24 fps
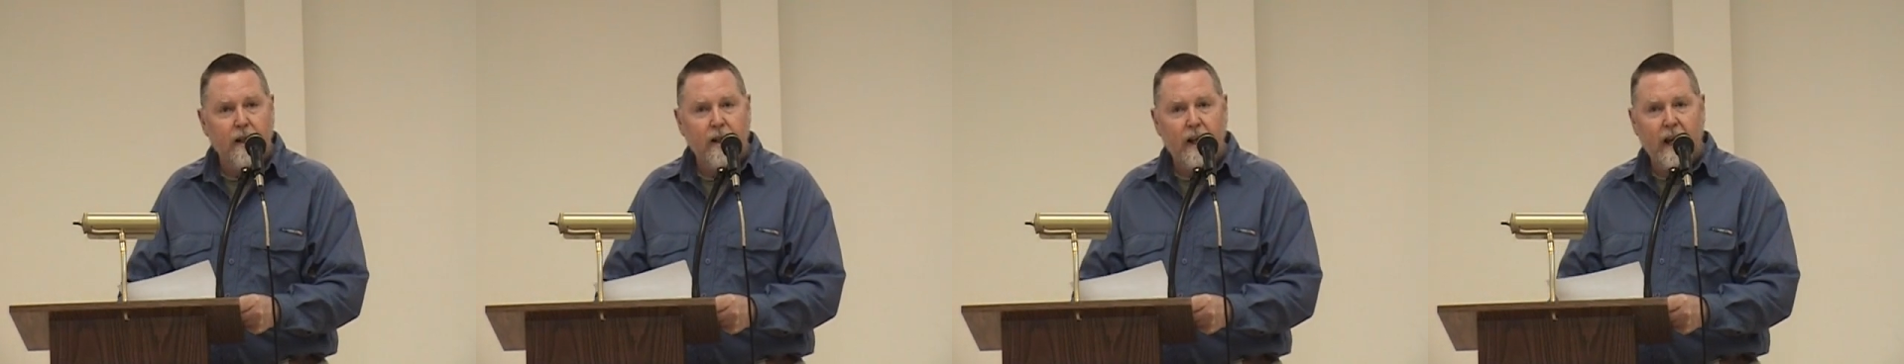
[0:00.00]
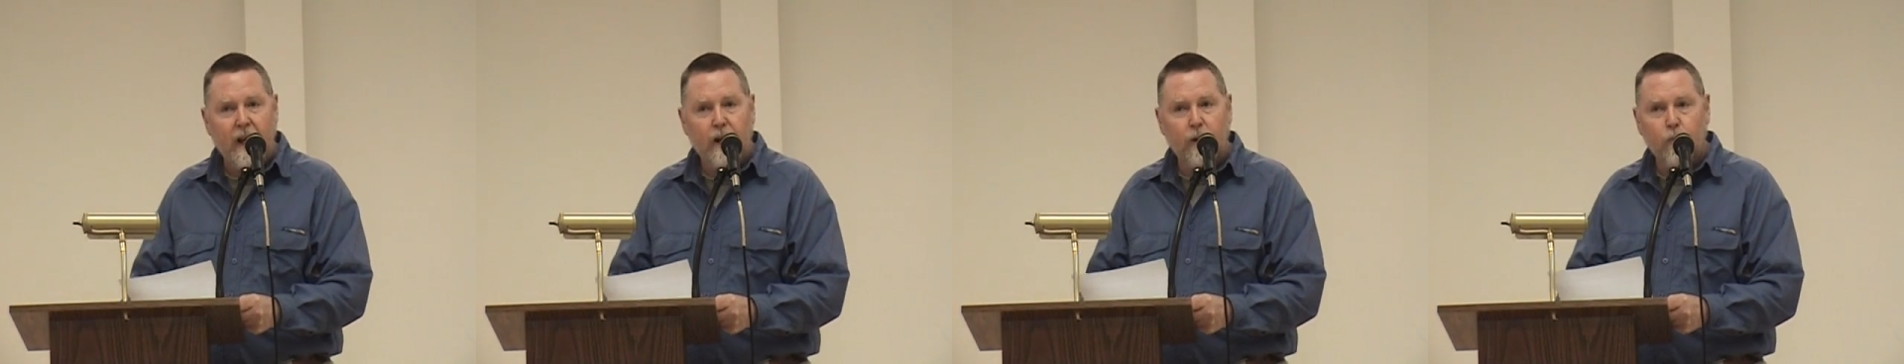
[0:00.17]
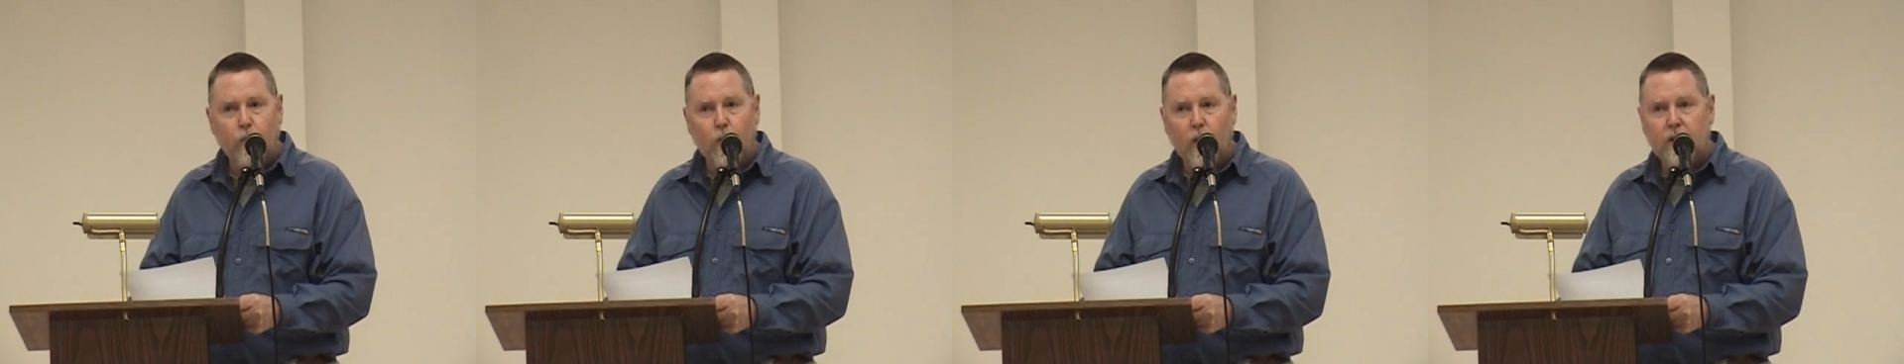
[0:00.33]

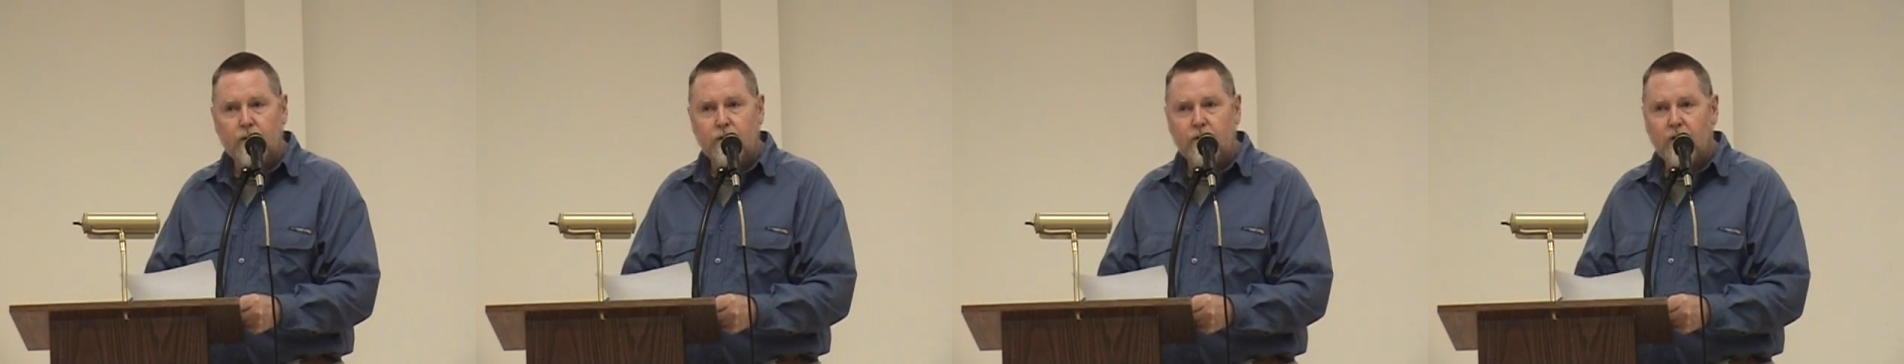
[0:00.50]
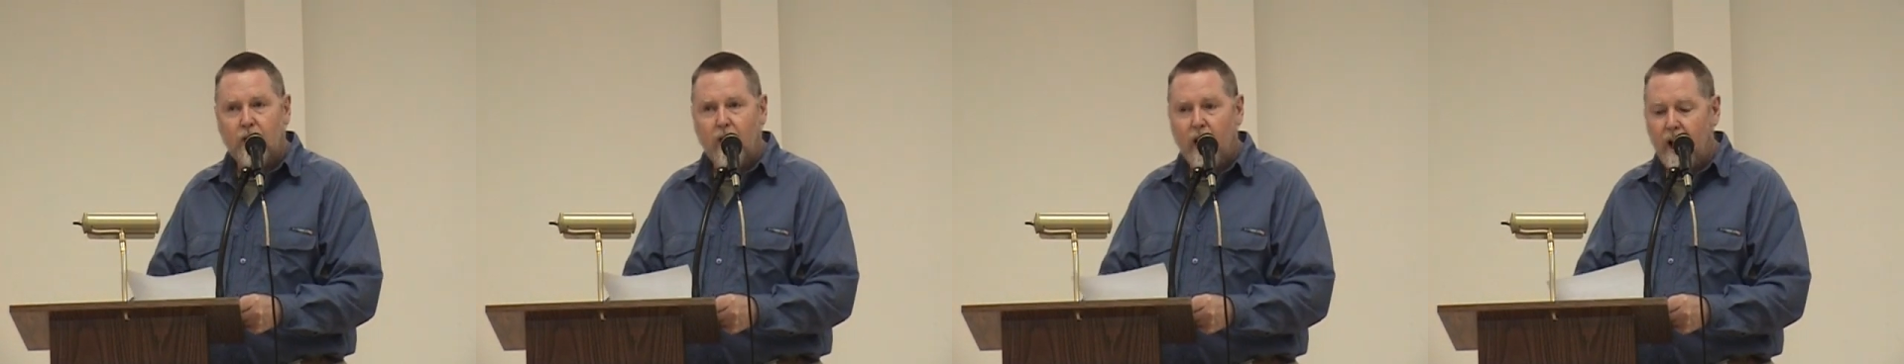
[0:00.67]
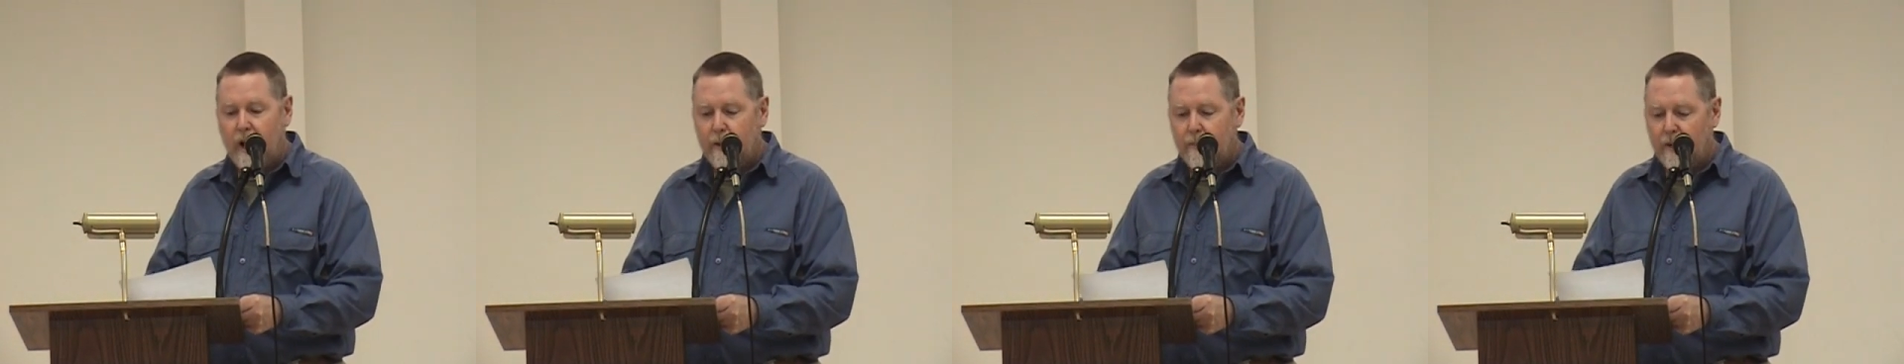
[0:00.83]
and at one
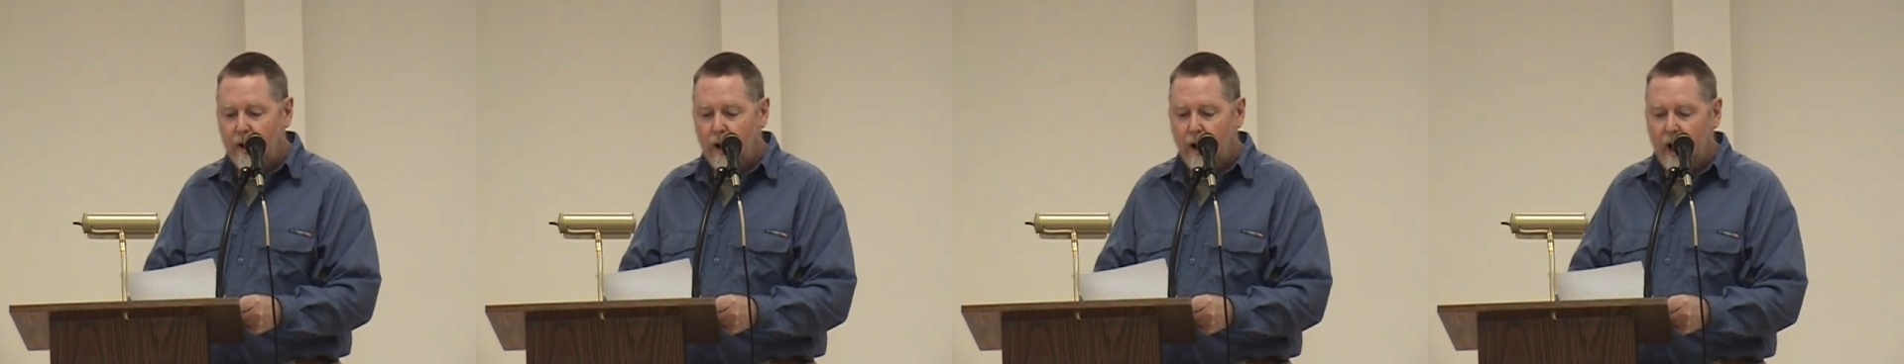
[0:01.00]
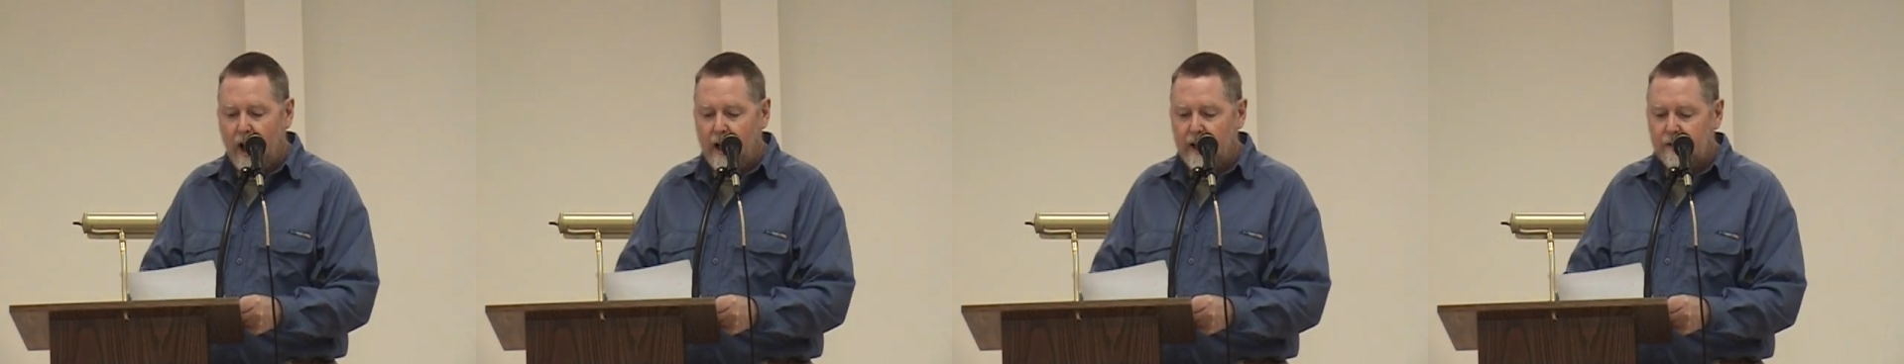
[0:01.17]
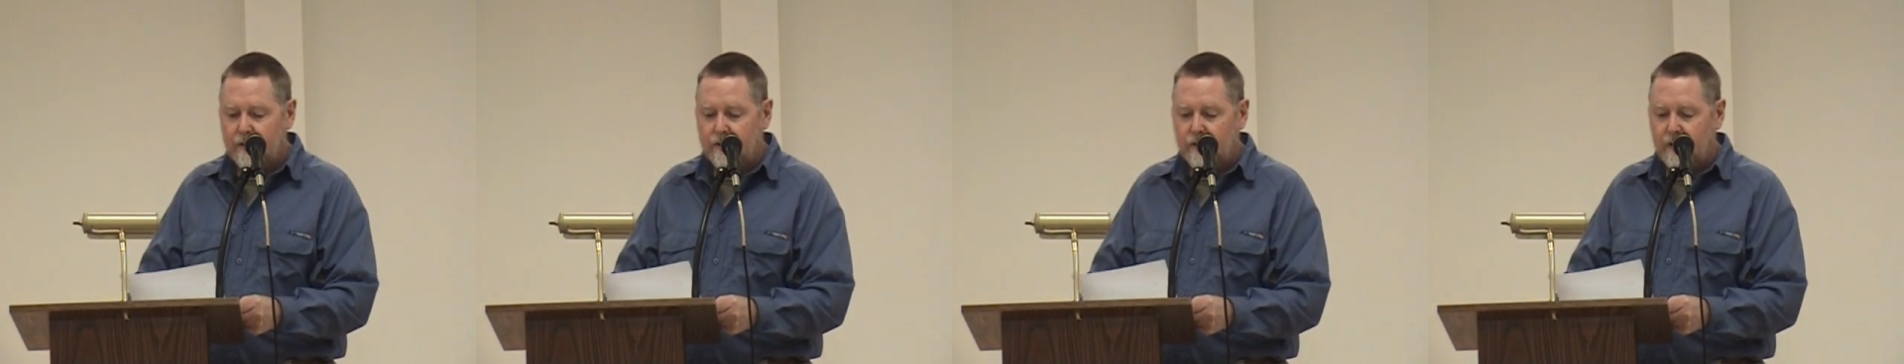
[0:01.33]
time the
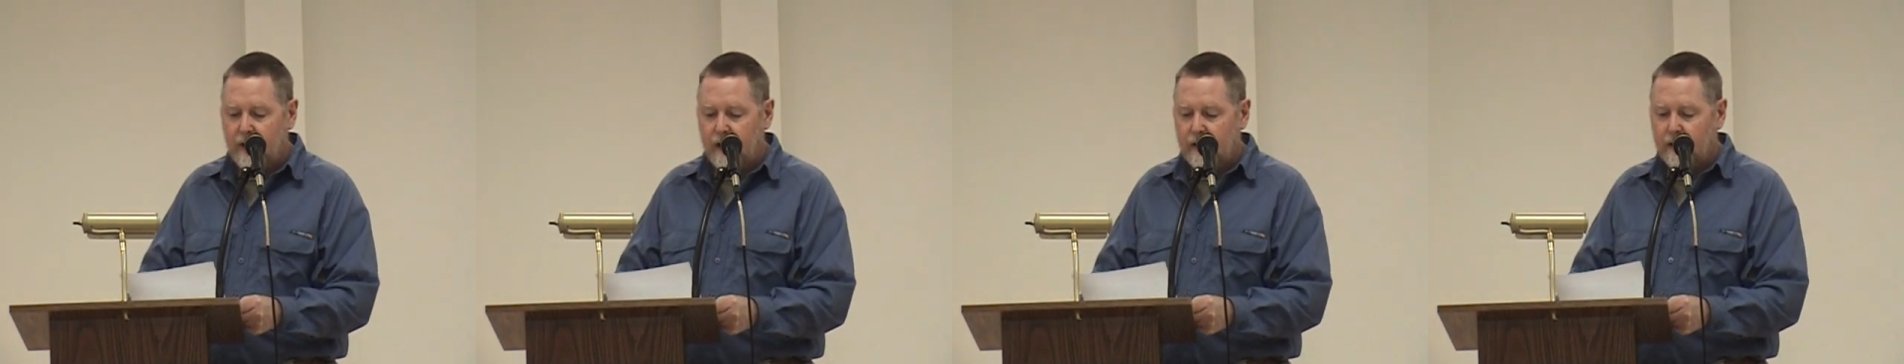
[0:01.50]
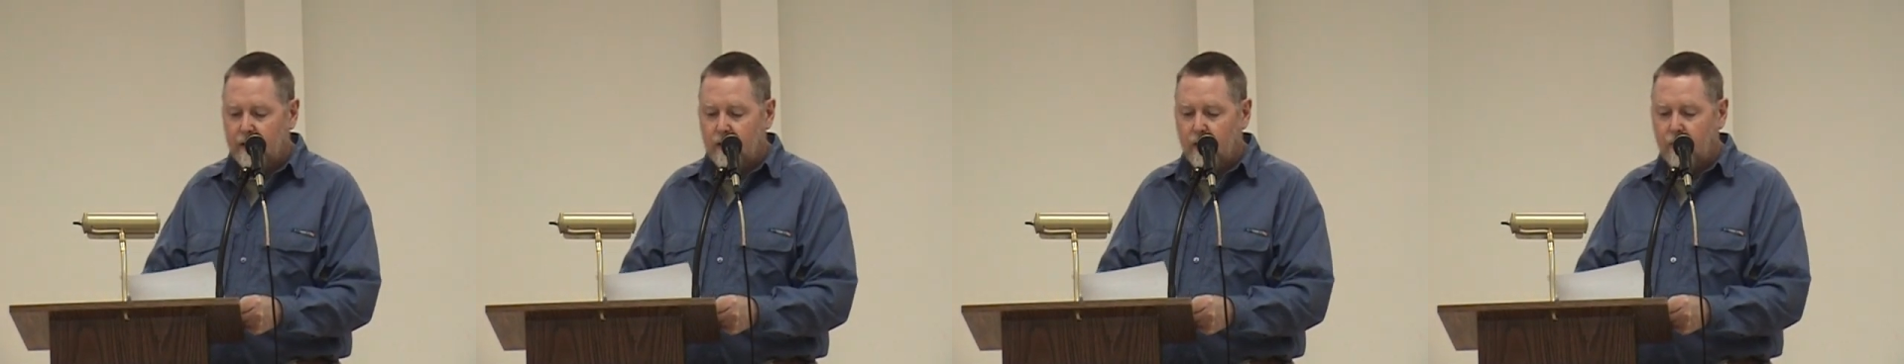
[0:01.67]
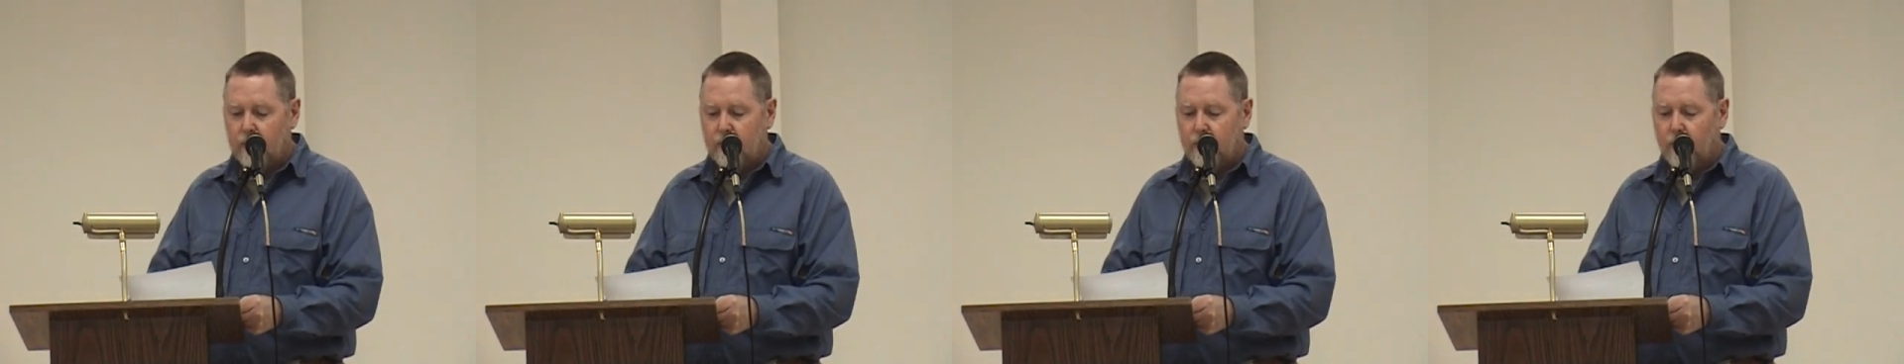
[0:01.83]
highest
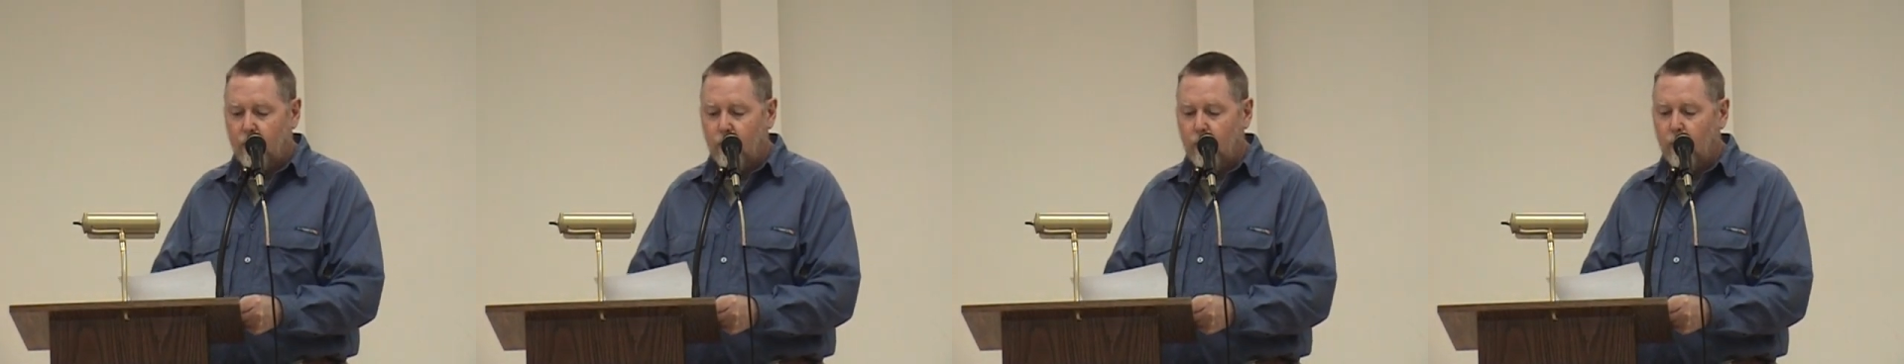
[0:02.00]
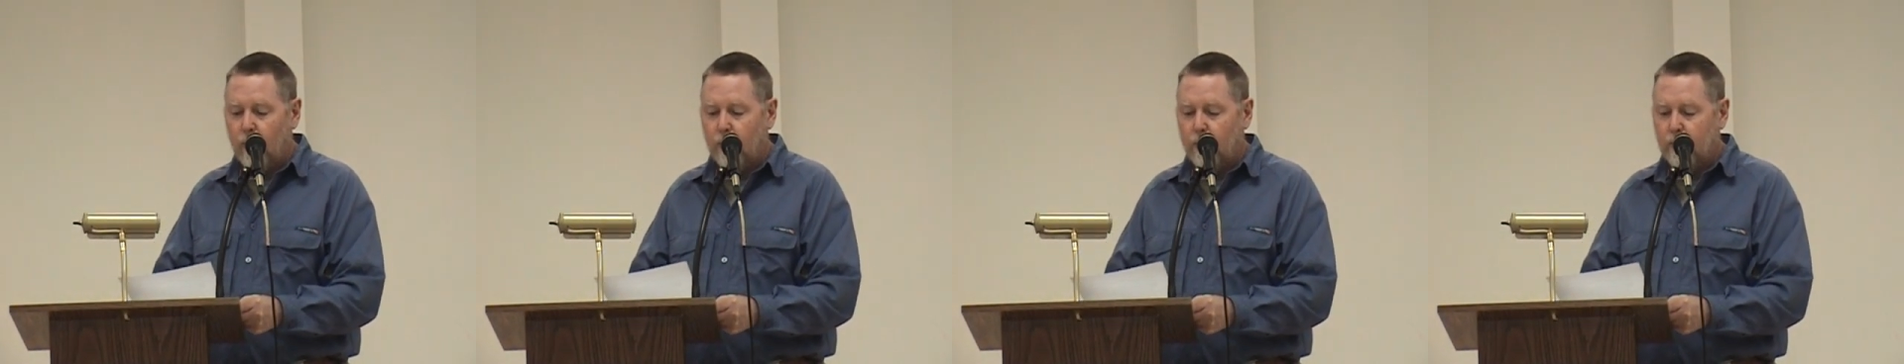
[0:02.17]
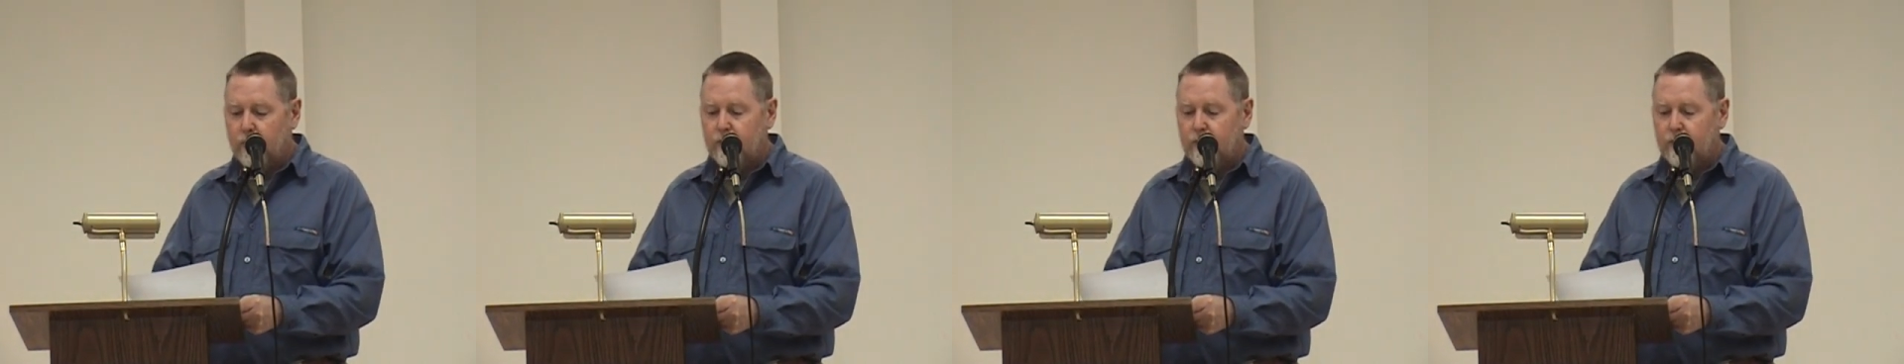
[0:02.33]
total